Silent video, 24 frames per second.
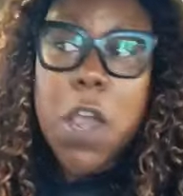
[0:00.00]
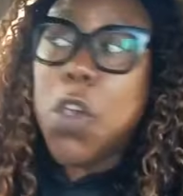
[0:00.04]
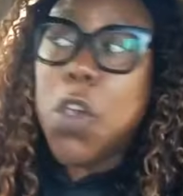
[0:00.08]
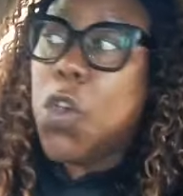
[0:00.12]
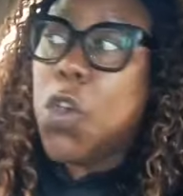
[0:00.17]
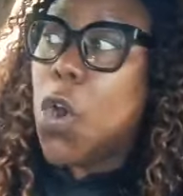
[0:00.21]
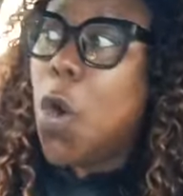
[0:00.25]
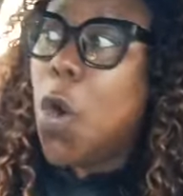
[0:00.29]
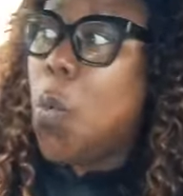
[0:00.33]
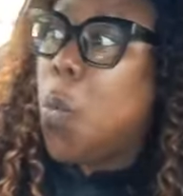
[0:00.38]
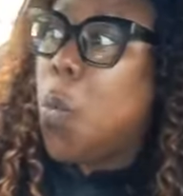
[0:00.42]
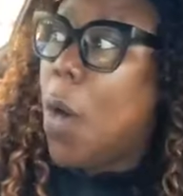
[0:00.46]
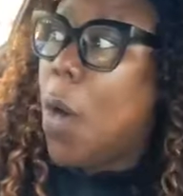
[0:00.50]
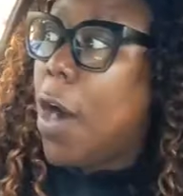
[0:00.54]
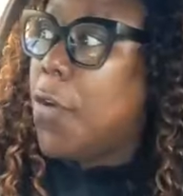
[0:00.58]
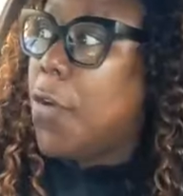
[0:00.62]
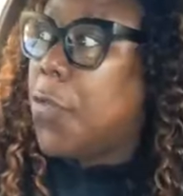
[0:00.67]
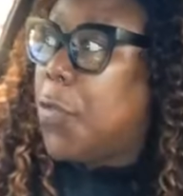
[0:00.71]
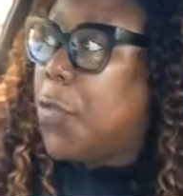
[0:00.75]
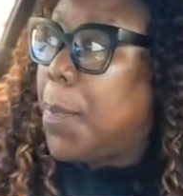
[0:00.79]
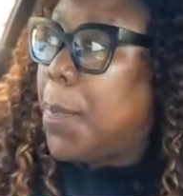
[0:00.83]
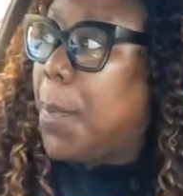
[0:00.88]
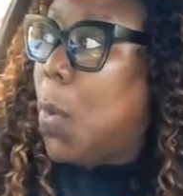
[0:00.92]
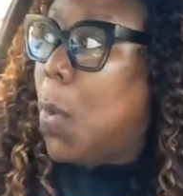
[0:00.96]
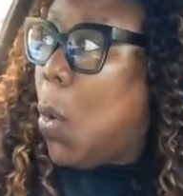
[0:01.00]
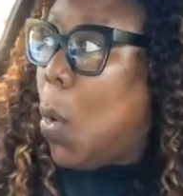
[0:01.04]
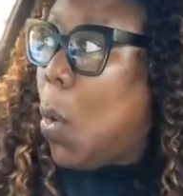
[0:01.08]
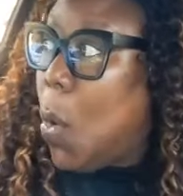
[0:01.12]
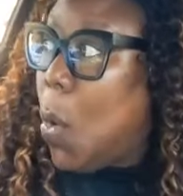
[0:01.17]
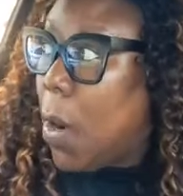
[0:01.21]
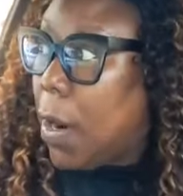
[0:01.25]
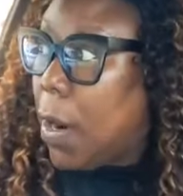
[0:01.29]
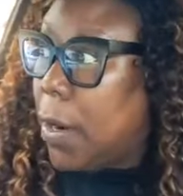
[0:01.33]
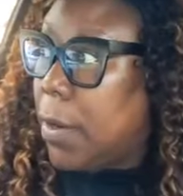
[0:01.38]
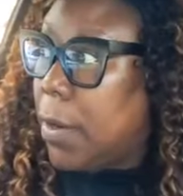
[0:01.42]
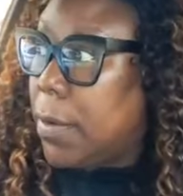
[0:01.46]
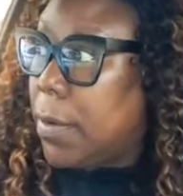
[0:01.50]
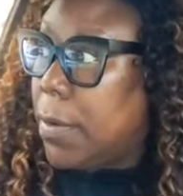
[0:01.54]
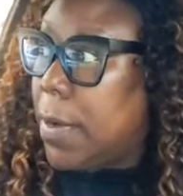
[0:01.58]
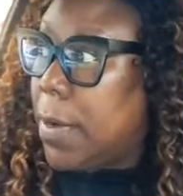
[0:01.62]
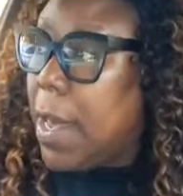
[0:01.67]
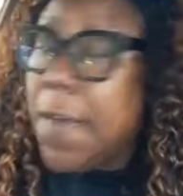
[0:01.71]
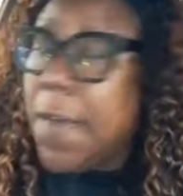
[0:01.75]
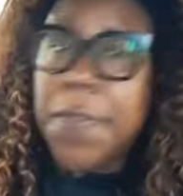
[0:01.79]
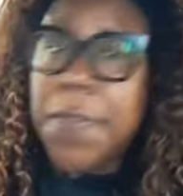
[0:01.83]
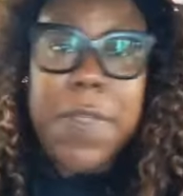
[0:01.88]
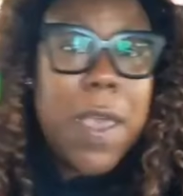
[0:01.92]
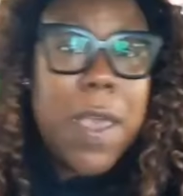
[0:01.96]
You're worth more
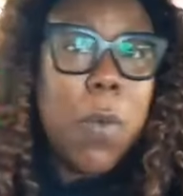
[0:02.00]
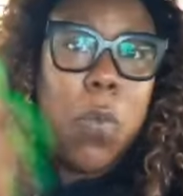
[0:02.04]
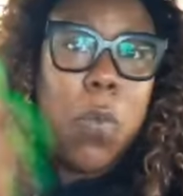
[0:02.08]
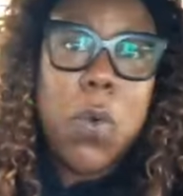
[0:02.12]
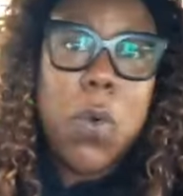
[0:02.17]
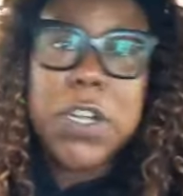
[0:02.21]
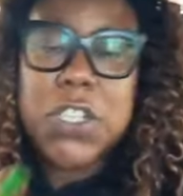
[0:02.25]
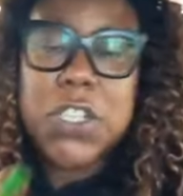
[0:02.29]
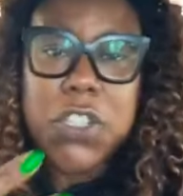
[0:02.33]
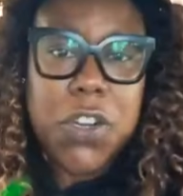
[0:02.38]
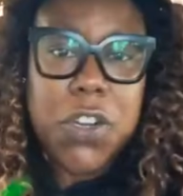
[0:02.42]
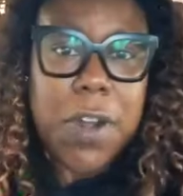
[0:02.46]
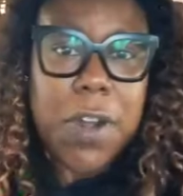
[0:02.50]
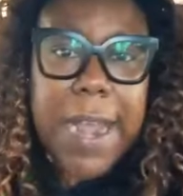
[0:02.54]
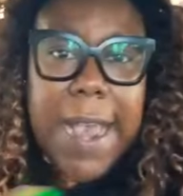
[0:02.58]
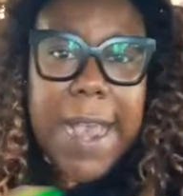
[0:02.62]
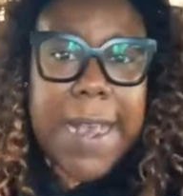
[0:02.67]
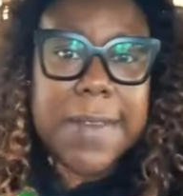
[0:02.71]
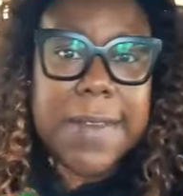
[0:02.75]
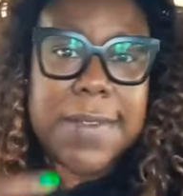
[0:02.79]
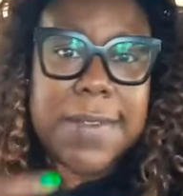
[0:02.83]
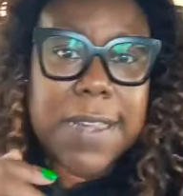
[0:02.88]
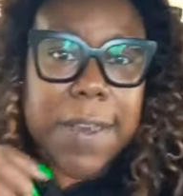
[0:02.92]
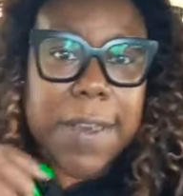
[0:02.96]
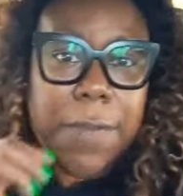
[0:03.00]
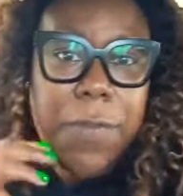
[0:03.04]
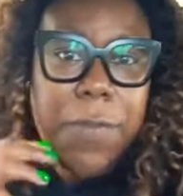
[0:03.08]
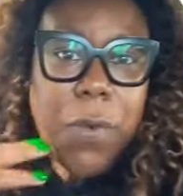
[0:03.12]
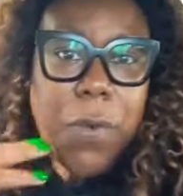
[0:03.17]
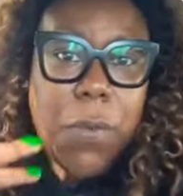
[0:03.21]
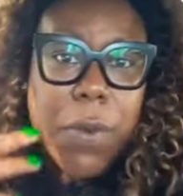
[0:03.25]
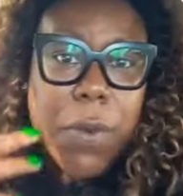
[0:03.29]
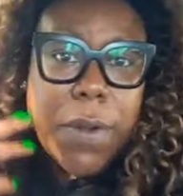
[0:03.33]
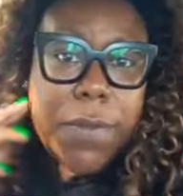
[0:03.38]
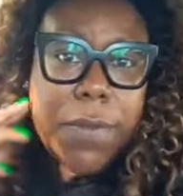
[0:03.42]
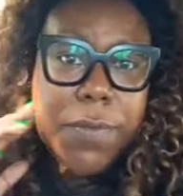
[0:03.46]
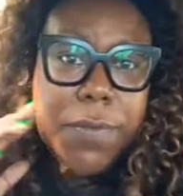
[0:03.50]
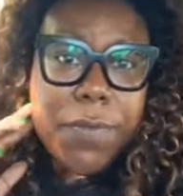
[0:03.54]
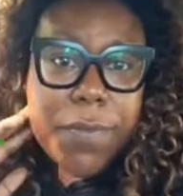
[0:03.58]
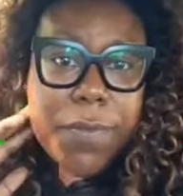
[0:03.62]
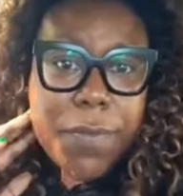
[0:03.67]
than what you're asking for.